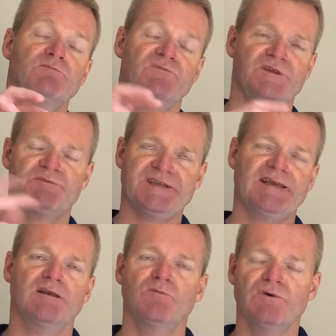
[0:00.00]
This
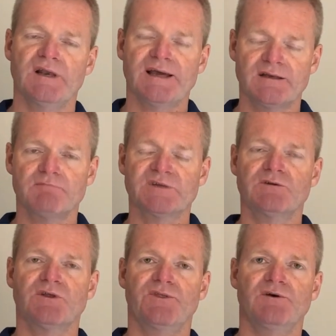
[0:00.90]
particular boiler had a
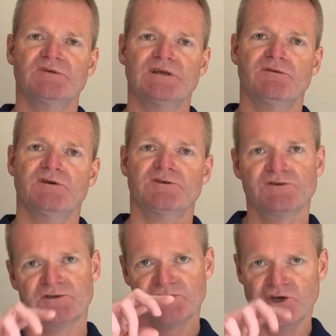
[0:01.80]
thermostat in front,
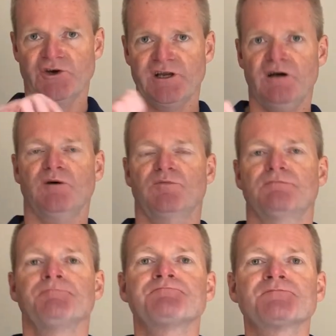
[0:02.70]
just turn it up.
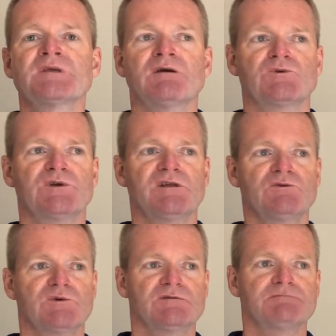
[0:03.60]
It was one of
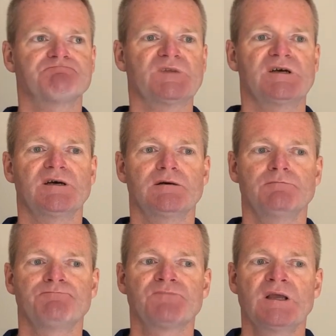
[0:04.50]
those ones.
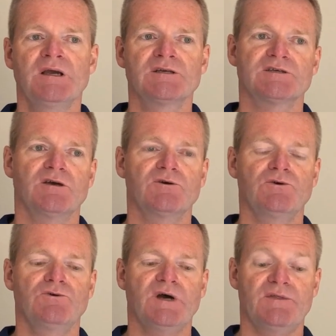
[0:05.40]

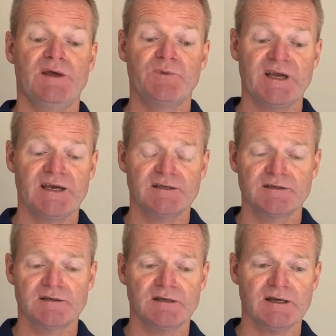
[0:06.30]
And then we had
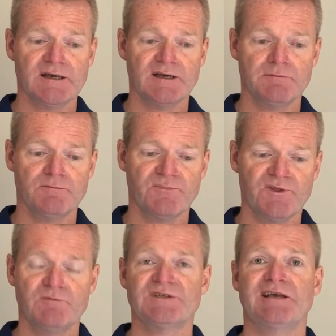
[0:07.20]

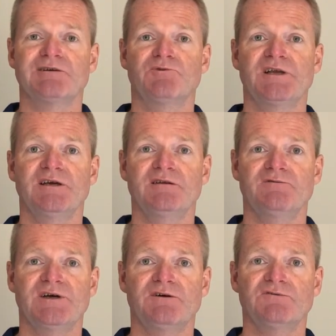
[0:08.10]
thermostatic radiator
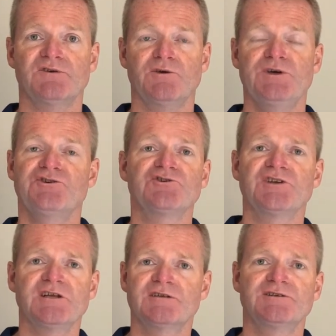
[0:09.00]
valve, so he shouldn't
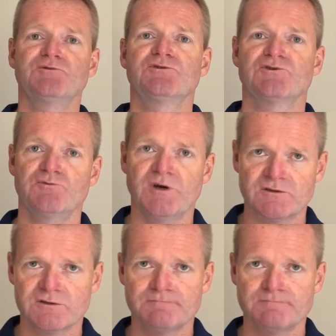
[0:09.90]
have needed to do too much.